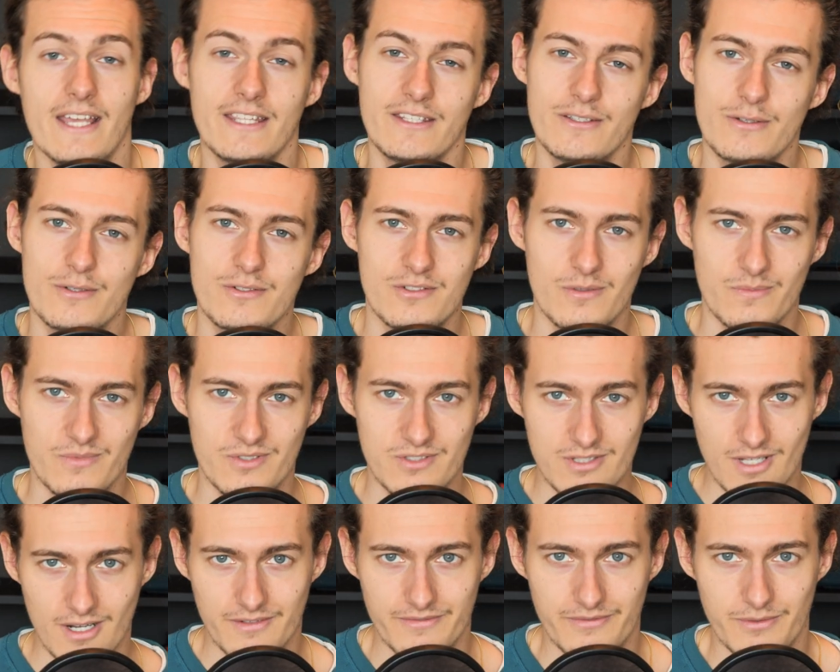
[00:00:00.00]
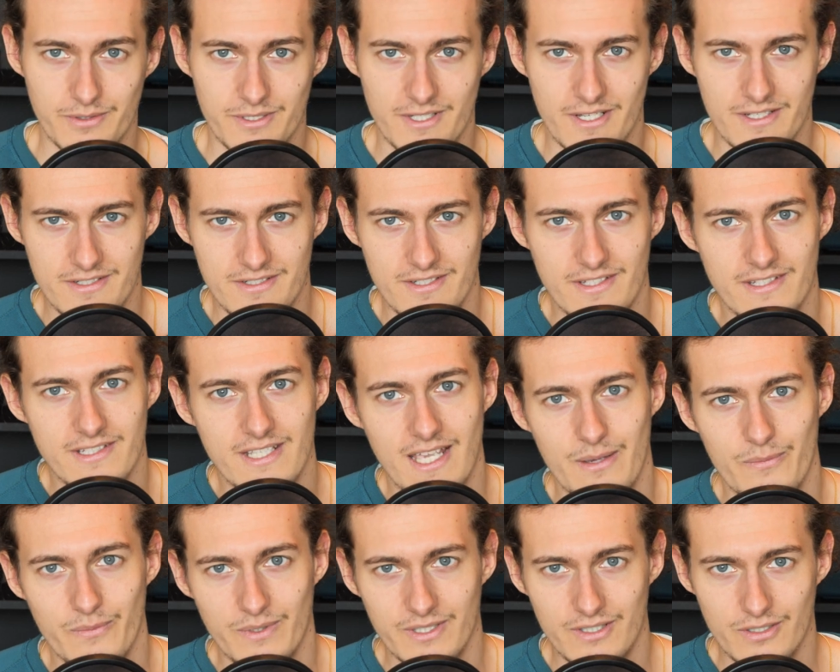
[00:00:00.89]
And use some stock footage that
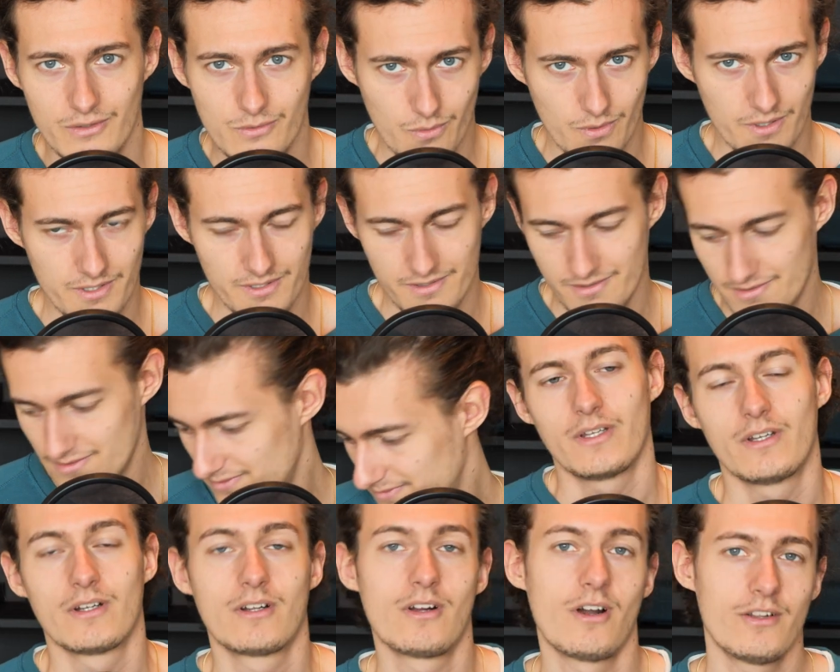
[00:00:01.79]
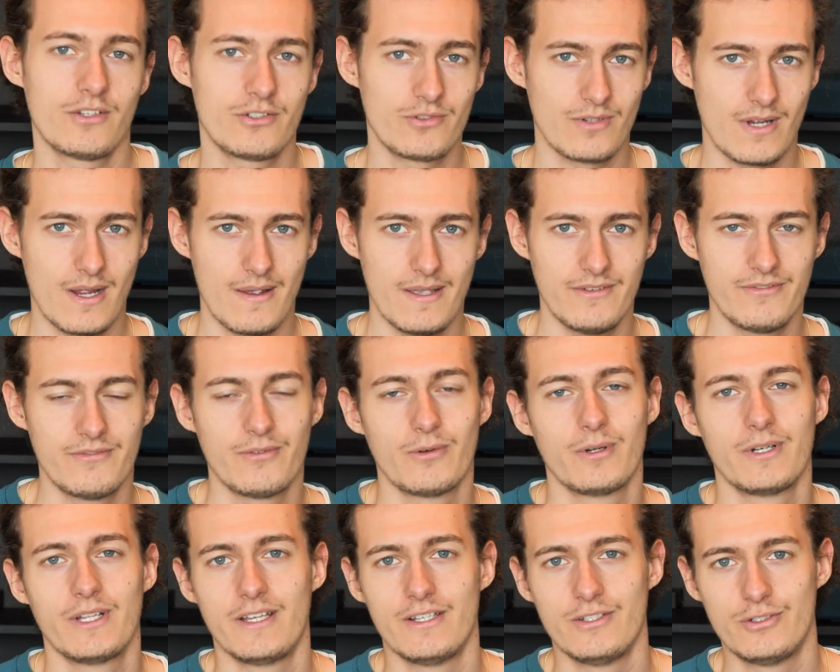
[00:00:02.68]
came with the course. On the contrary,
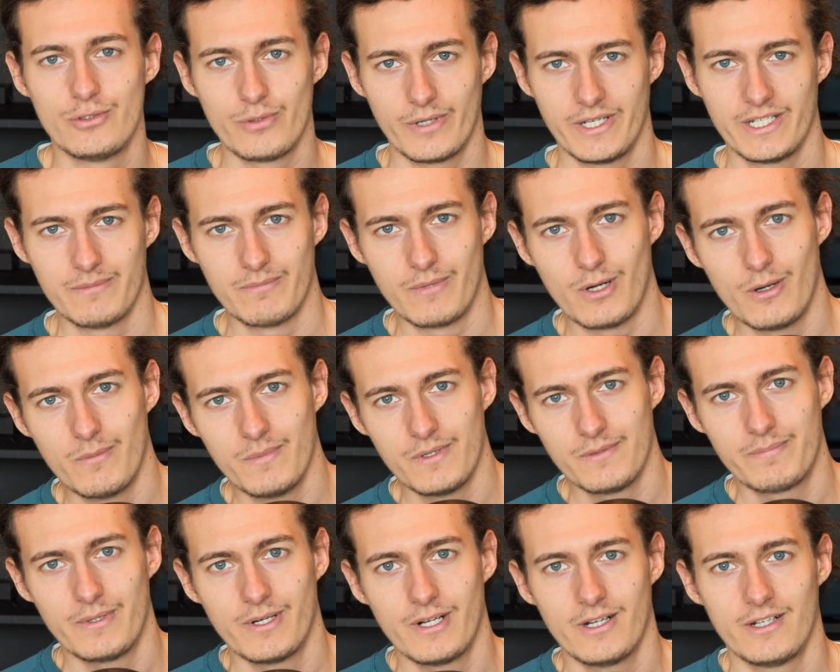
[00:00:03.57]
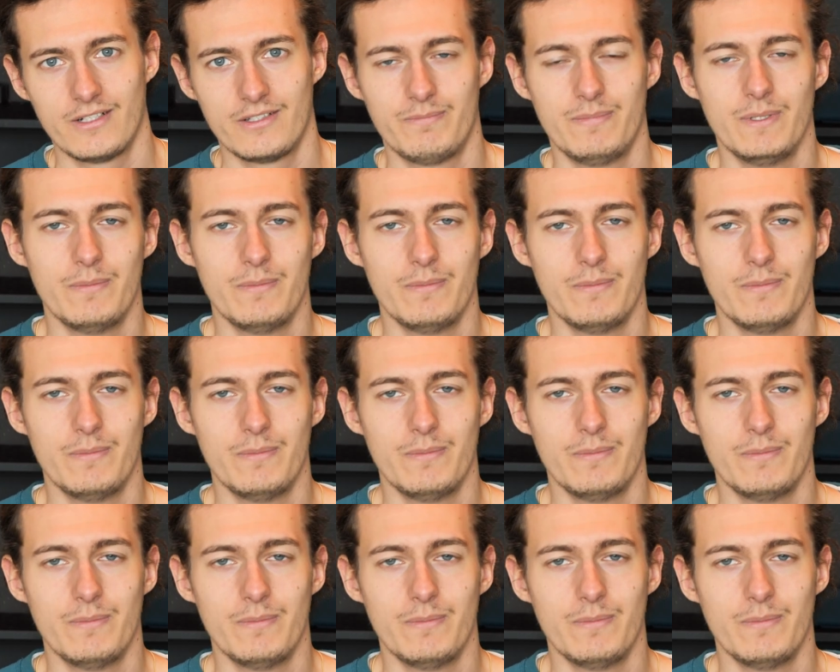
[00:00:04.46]
for the enjoying the moment part,